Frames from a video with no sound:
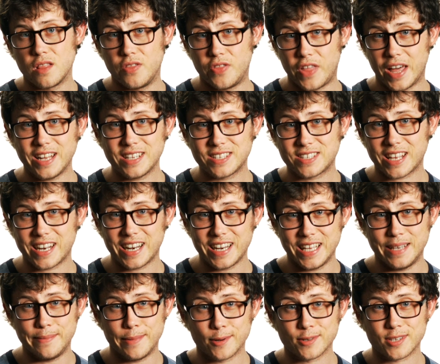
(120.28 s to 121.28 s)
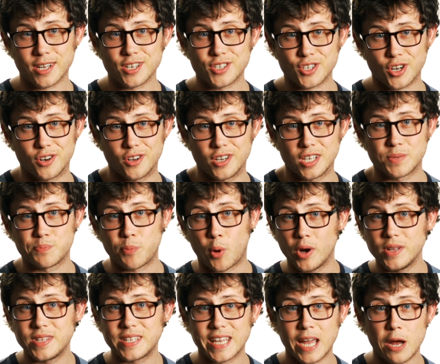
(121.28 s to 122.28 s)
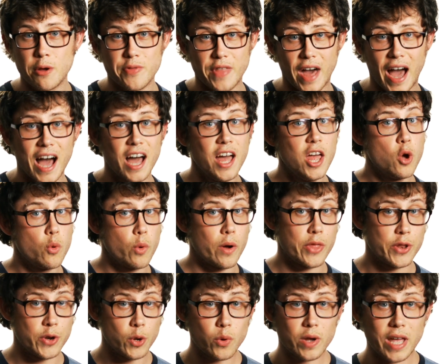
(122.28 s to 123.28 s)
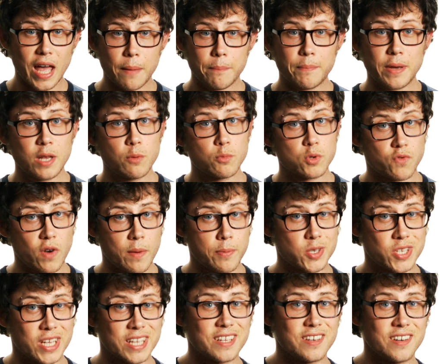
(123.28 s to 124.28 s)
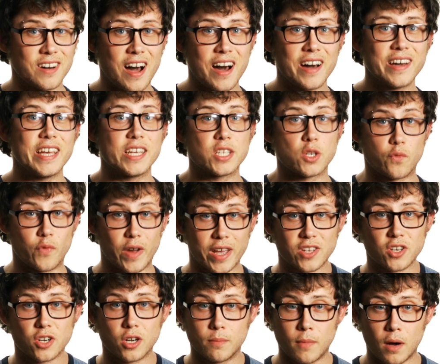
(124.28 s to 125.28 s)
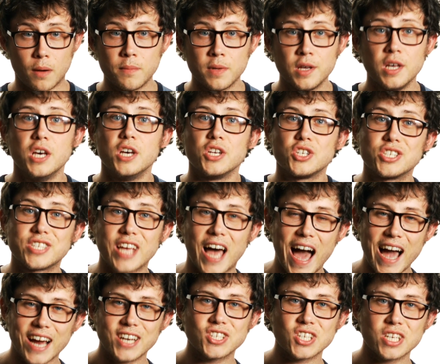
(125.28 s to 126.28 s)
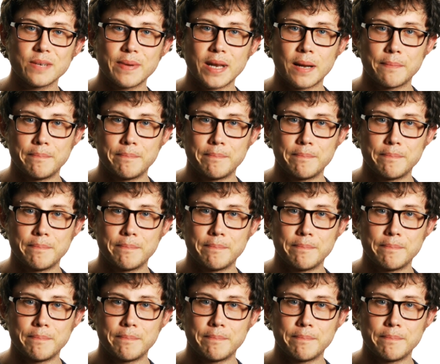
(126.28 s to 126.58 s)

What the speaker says: then sent an email to our journalist pointing out that while the No campaign was representing Lally as a regular mum, she's actually been a